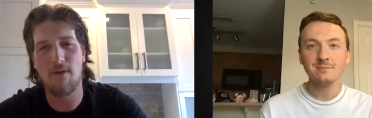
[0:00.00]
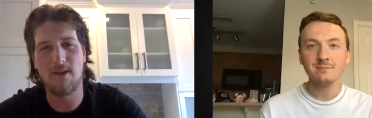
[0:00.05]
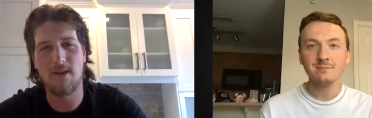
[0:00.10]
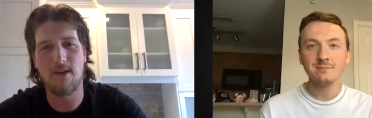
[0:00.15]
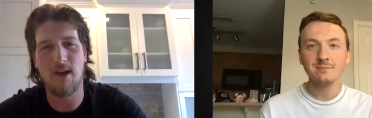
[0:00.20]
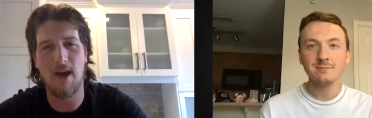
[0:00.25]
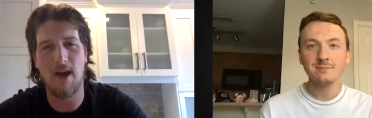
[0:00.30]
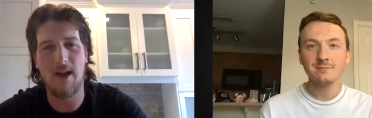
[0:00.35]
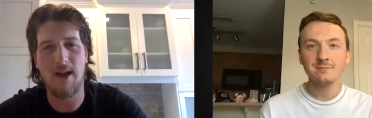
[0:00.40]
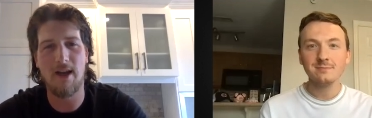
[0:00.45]
Speaker 1: the
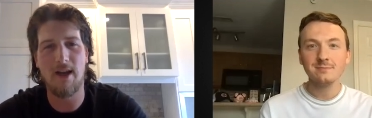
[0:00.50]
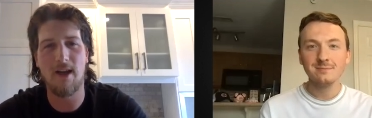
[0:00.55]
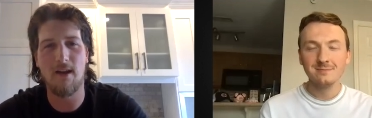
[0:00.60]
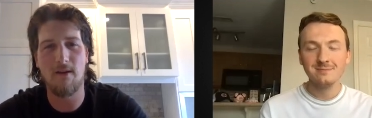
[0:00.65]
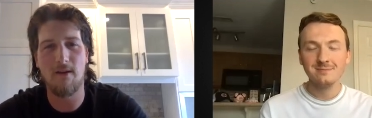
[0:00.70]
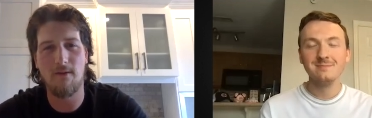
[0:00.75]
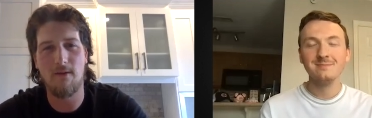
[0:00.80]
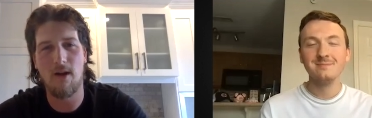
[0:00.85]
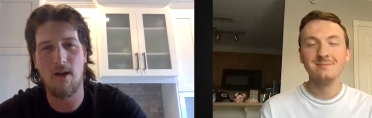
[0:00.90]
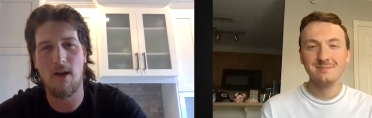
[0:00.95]
signing
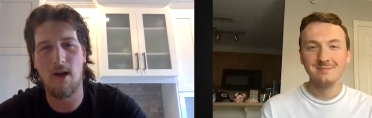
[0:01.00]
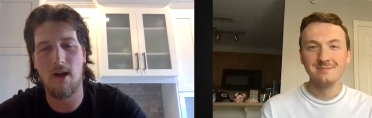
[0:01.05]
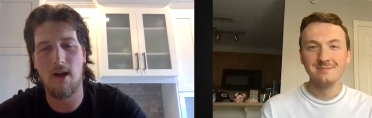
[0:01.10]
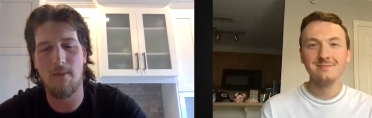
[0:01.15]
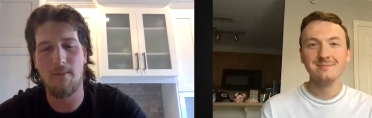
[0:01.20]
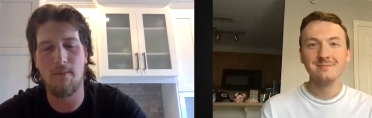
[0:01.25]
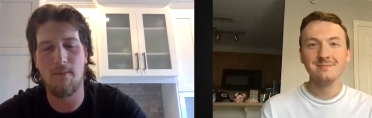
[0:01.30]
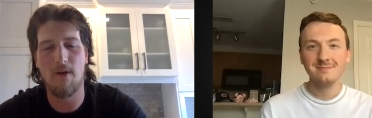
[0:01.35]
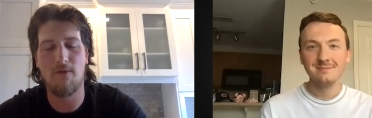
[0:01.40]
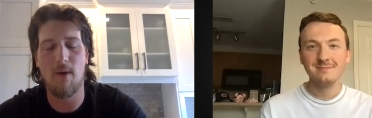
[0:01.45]

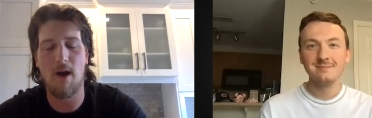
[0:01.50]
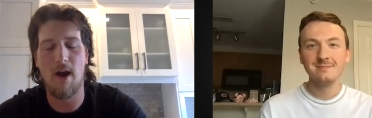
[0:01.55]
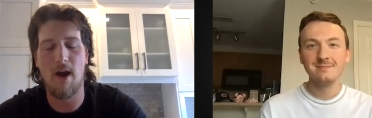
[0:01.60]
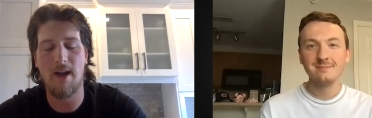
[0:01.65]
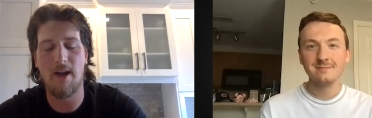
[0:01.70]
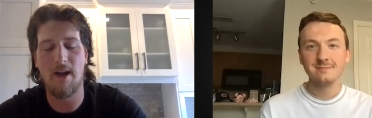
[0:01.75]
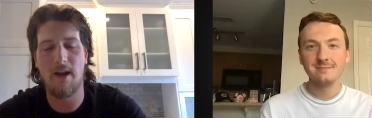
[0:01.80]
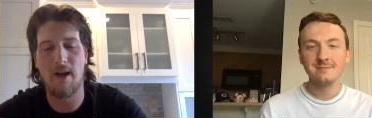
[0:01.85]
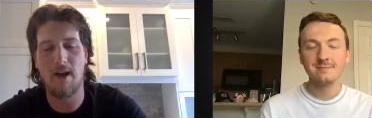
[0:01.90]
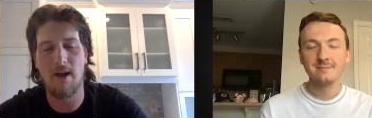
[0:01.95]
um, of
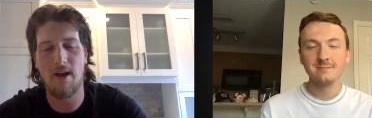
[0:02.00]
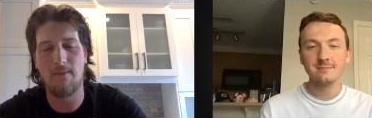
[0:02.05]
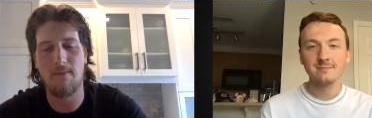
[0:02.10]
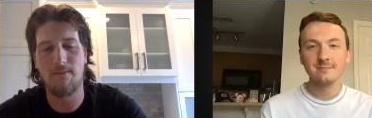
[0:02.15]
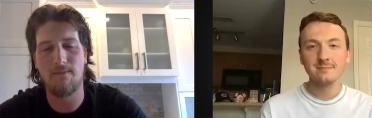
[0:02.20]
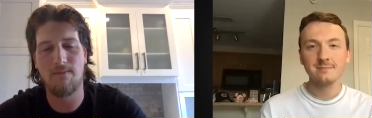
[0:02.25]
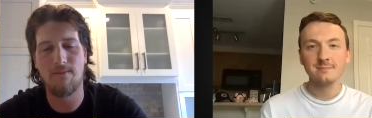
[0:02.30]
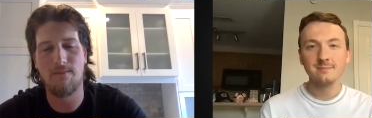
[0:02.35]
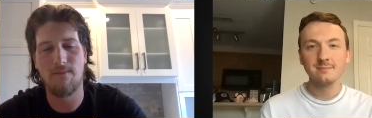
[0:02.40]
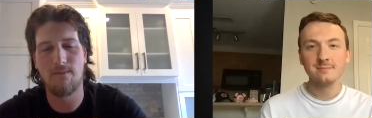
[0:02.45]
mine.
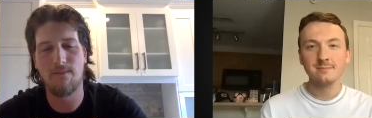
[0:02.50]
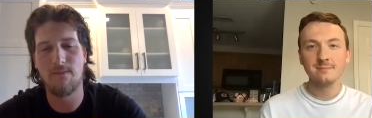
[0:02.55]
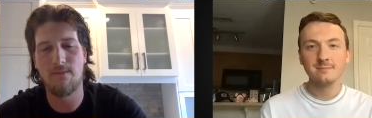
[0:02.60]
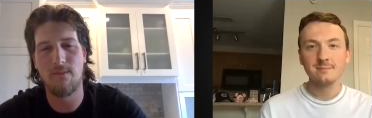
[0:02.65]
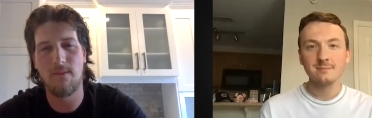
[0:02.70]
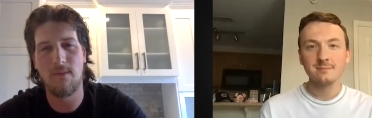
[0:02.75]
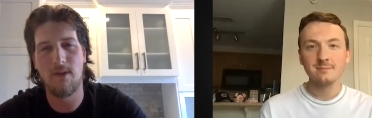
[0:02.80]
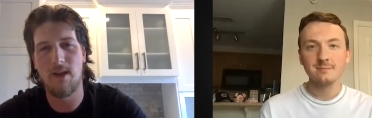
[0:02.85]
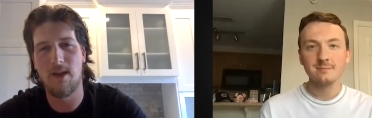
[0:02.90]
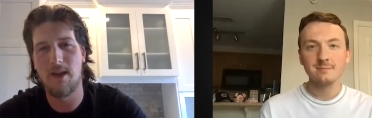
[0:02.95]
Um,
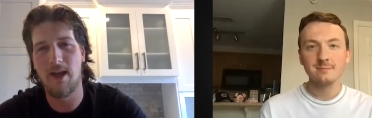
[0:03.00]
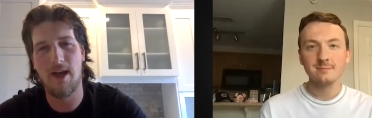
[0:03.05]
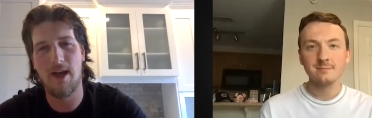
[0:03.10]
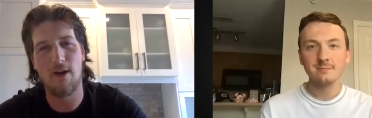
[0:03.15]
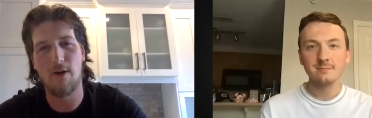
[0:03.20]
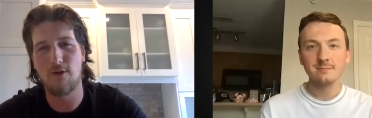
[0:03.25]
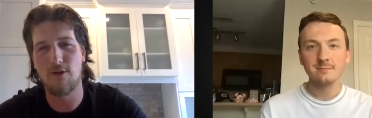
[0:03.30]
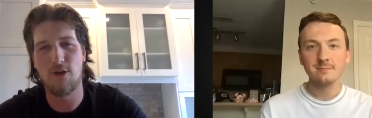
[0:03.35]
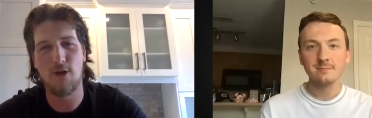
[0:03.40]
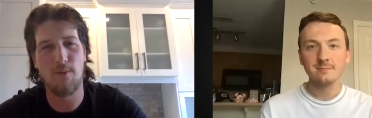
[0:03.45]
yeah,
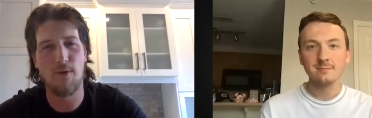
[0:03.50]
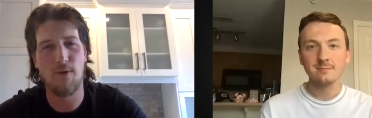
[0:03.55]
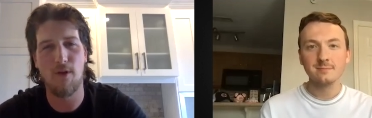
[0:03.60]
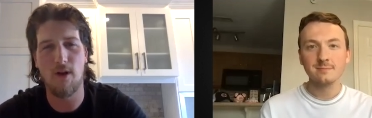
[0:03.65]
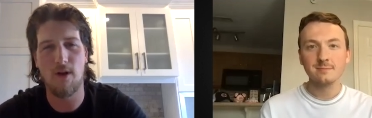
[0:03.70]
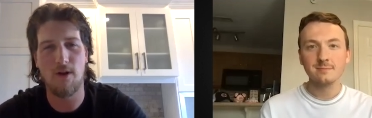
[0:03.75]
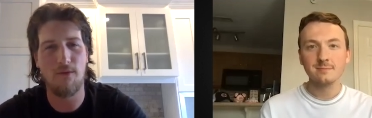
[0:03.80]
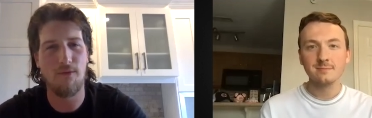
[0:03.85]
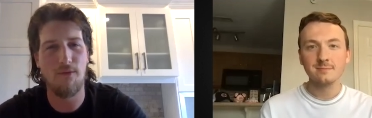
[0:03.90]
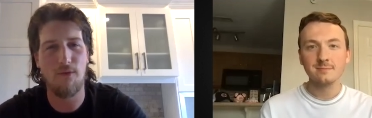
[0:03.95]
no, super
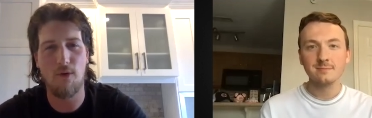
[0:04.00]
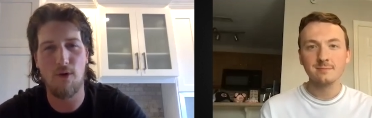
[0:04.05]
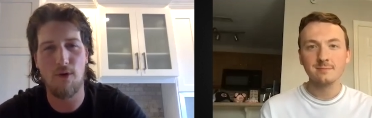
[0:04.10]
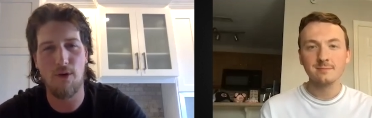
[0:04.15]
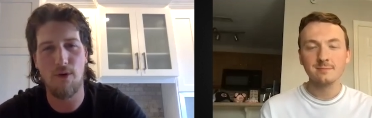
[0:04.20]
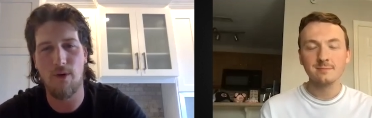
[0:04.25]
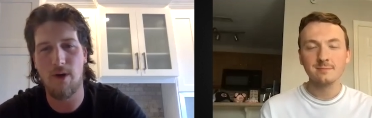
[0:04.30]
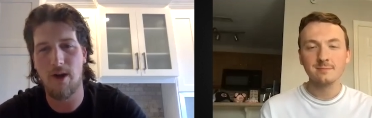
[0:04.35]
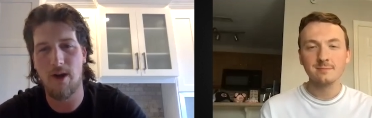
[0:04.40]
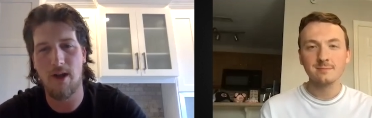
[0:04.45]
looking forward
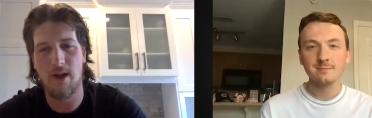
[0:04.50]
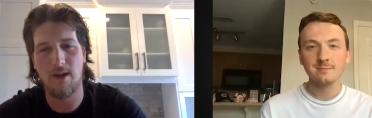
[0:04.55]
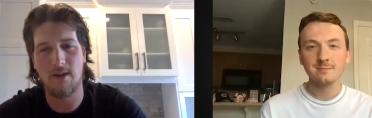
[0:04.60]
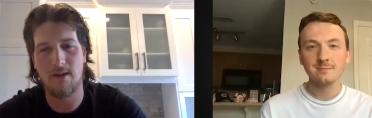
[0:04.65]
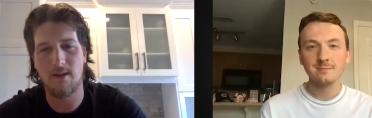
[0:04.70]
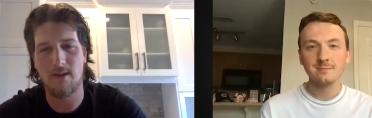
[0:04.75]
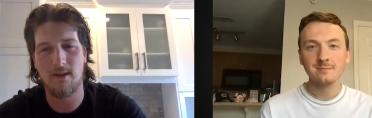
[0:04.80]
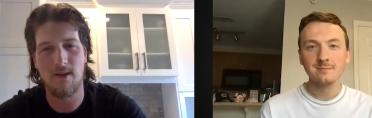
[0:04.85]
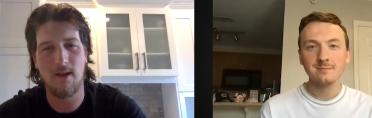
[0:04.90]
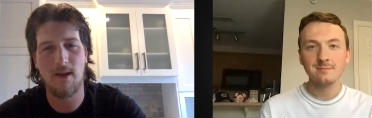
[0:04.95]
to it.
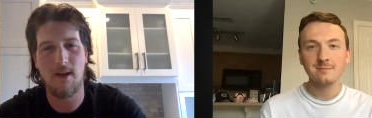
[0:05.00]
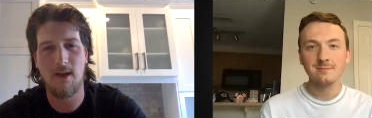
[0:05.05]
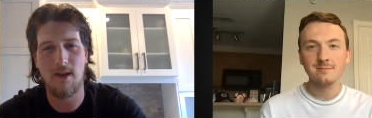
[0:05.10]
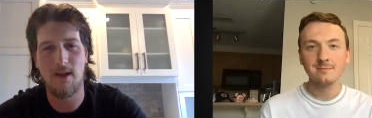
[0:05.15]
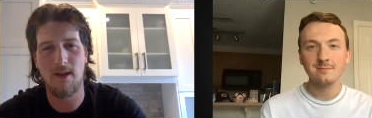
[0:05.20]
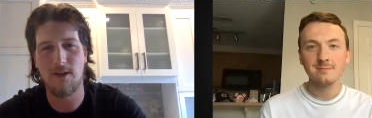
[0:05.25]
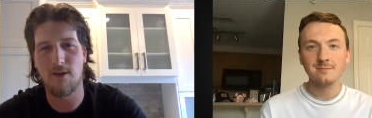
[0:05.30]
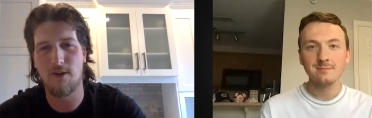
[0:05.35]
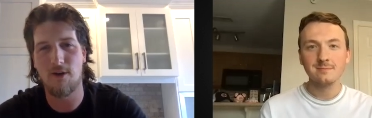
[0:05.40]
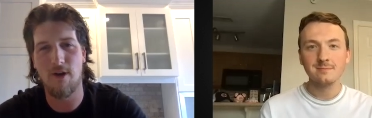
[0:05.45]
It's
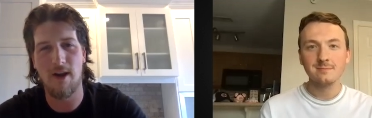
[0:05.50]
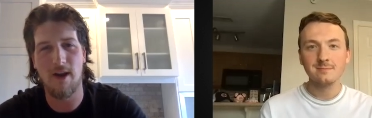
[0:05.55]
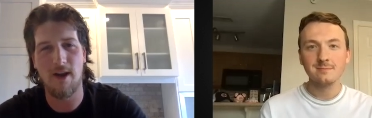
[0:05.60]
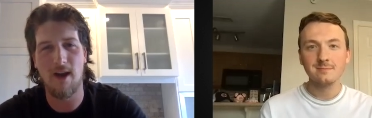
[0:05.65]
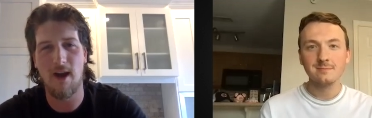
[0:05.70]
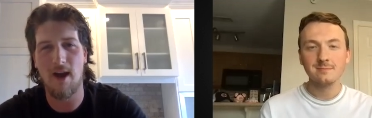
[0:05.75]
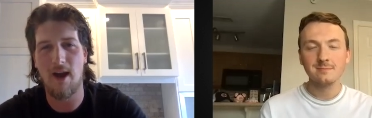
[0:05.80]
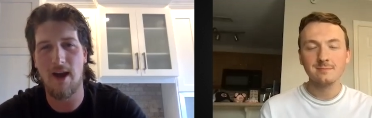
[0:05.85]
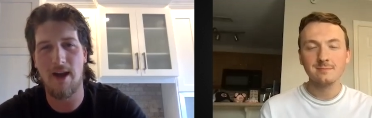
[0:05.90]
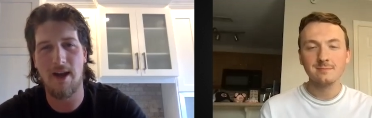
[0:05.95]
he's a great
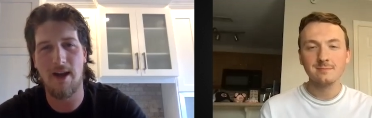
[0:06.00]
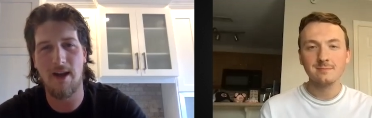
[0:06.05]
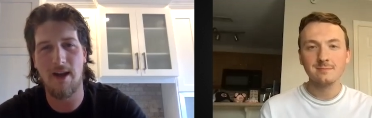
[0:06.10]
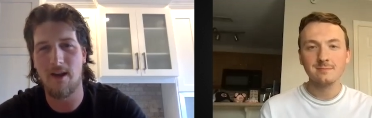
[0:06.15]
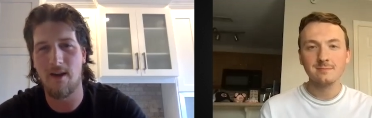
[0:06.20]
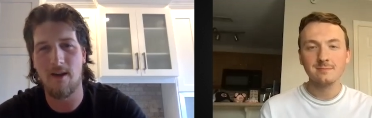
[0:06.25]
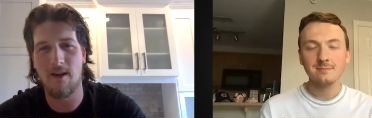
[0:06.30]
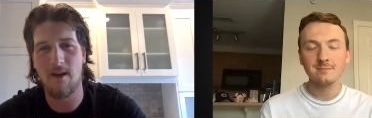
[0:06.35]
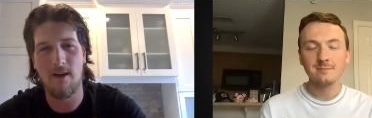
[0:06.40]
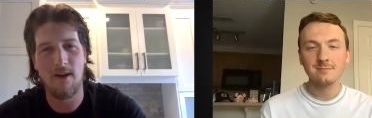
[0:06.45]
guy
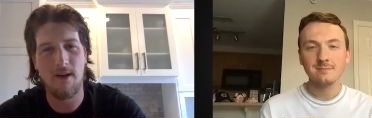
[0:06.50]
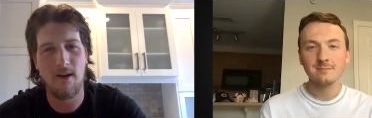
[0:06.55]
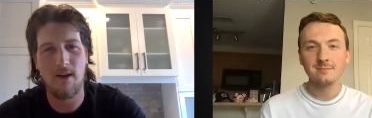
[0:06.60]
and